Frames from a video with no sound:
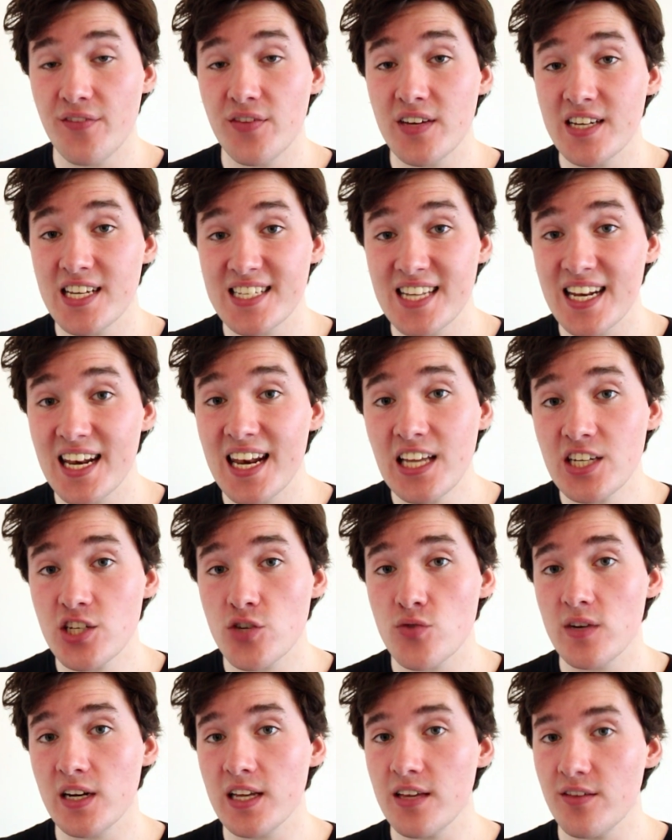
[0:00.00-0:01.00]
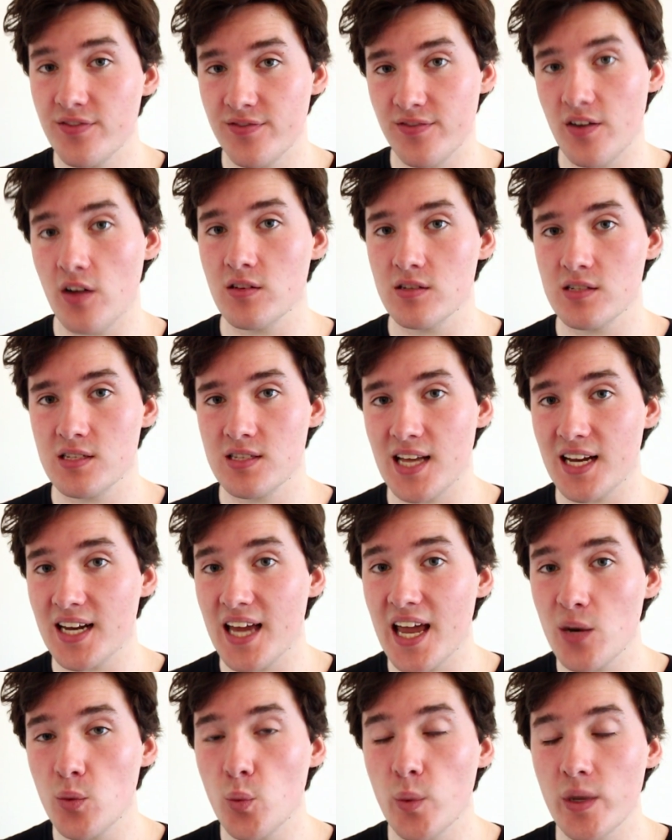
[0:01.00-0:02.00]
If it is literally false
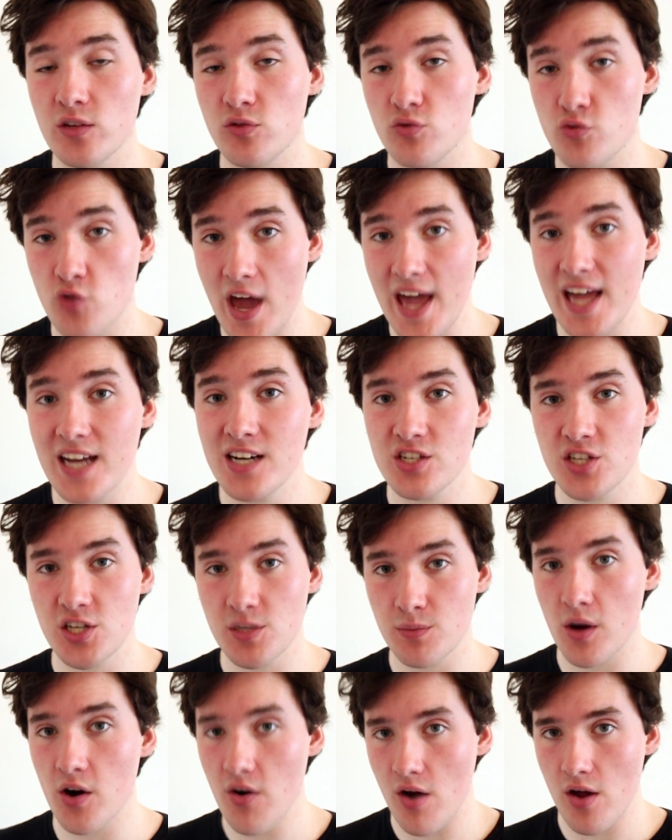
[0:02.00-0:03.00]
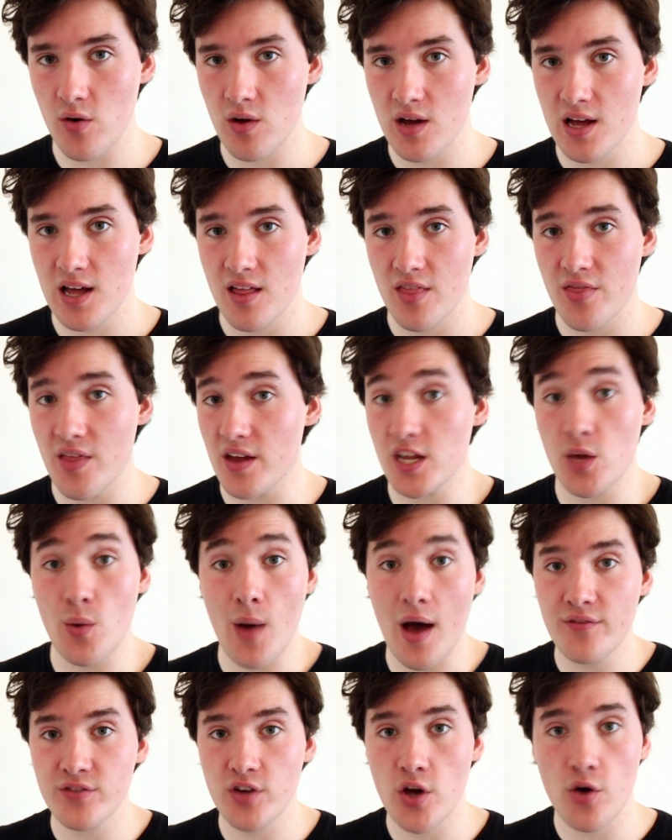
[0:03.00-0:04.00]
that it will rain tomorrow, then
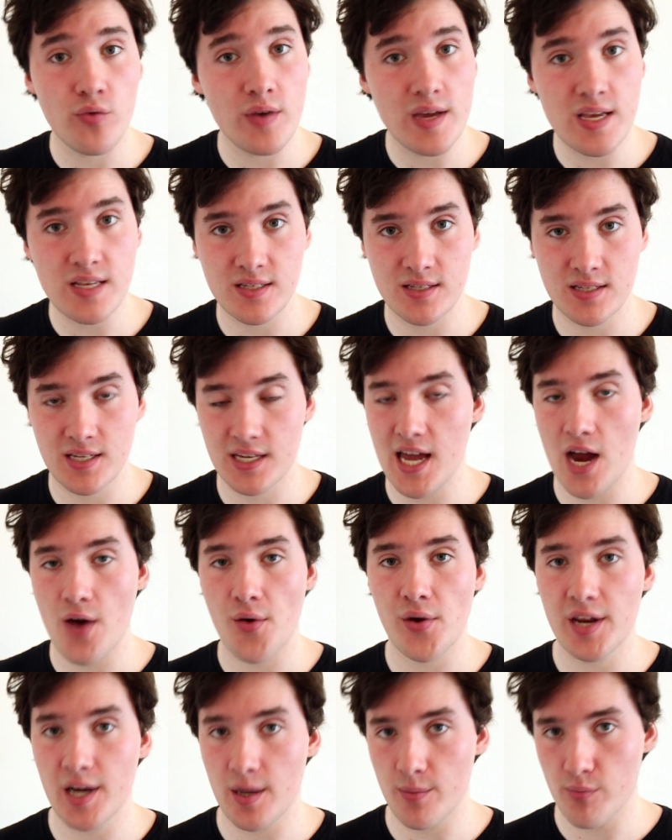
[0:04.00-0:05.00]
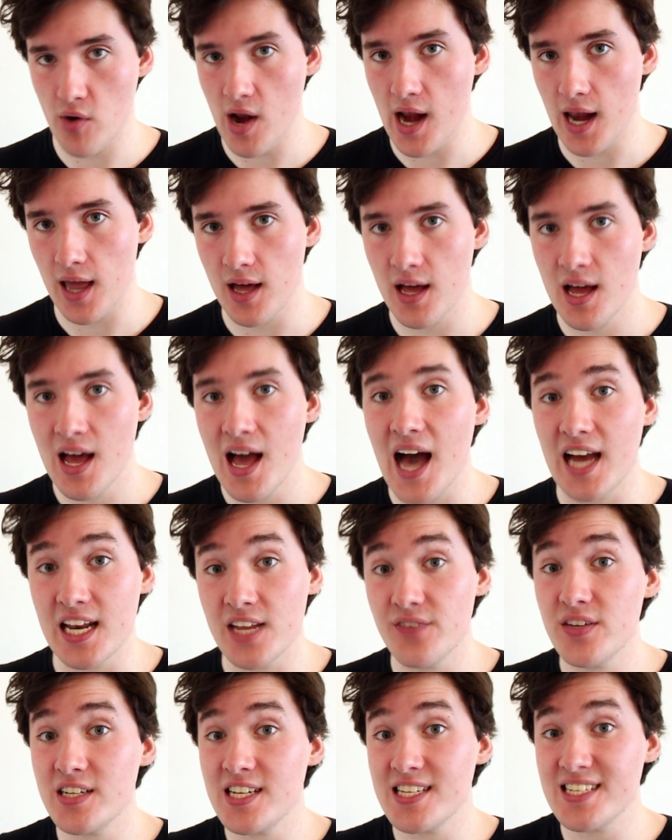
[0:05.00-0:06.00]
you have no reason to carry an umbrella.
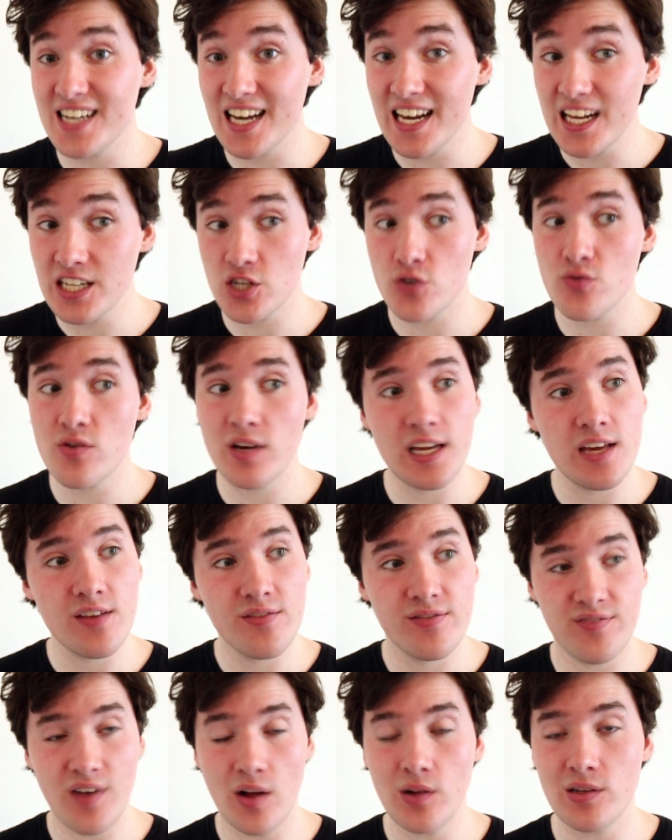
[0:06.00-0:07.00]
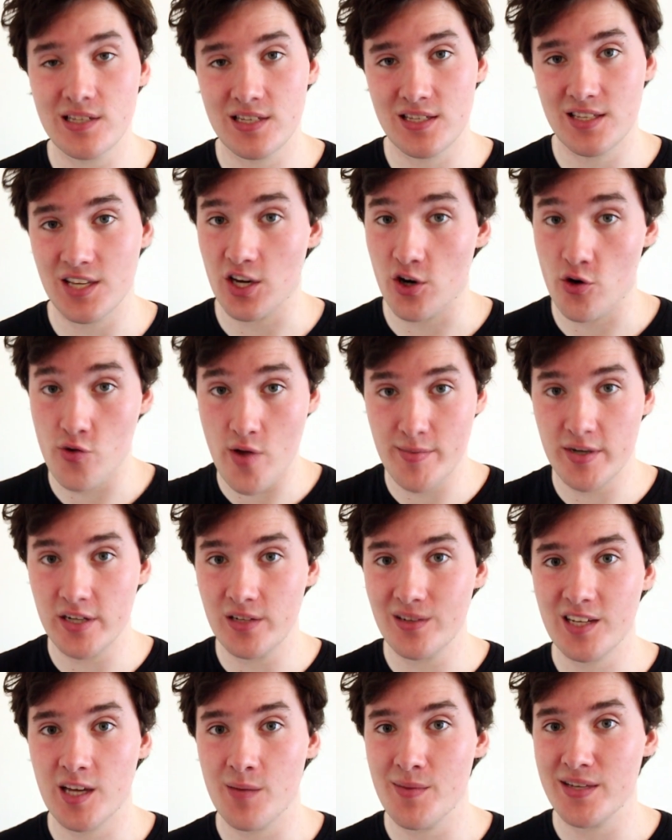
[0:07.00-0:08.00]
And if it is literally false that a
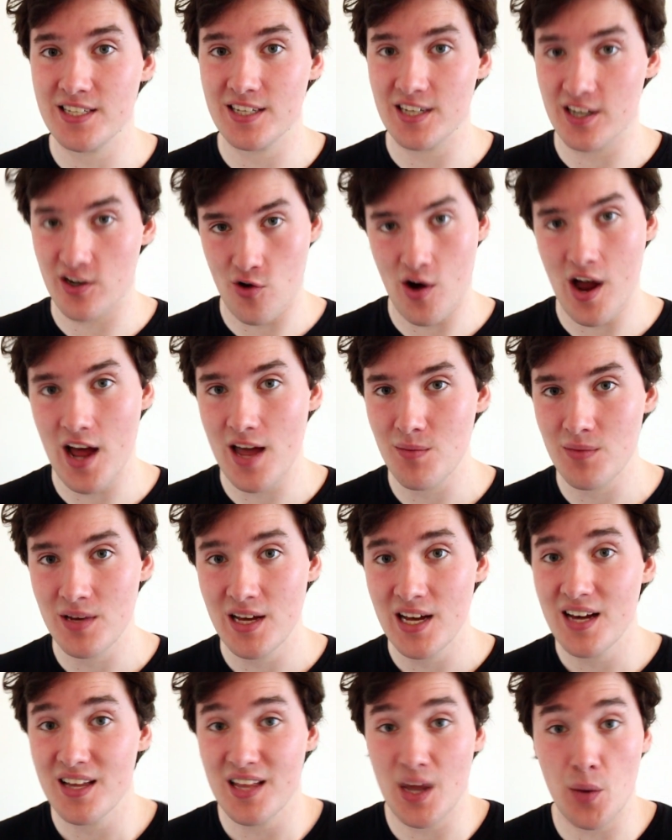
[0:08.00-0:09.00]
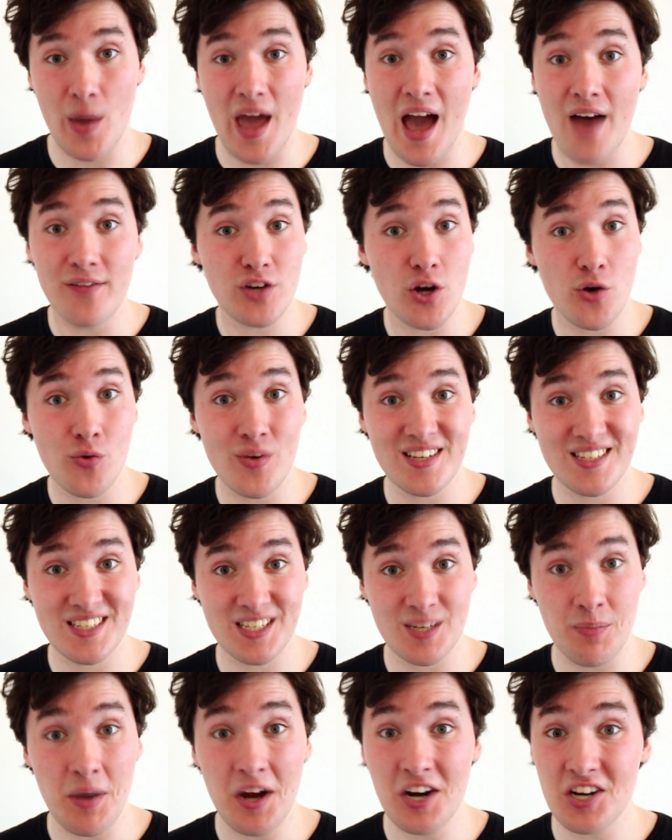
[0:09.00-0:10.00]
criminal committed a crime, then we have no
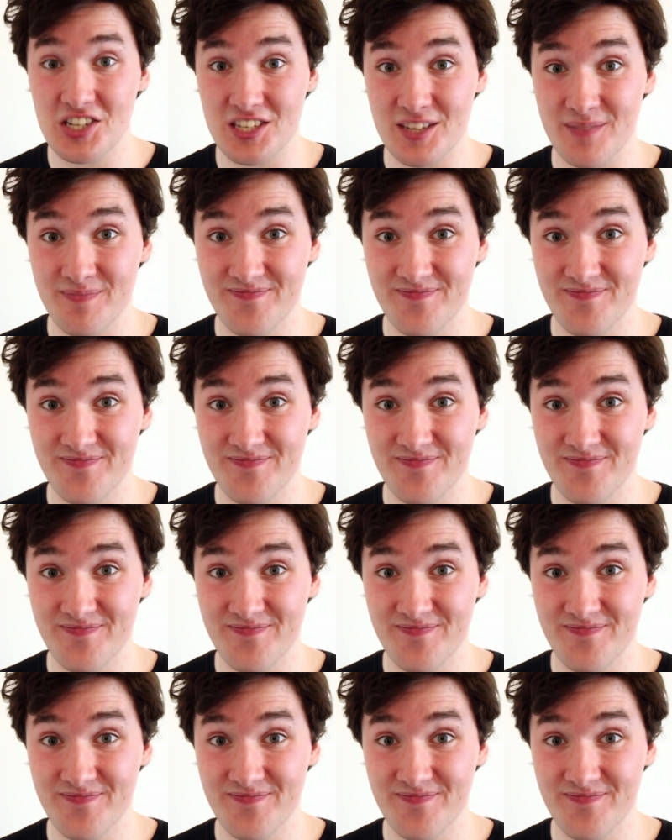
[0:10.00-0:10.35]
reason to punish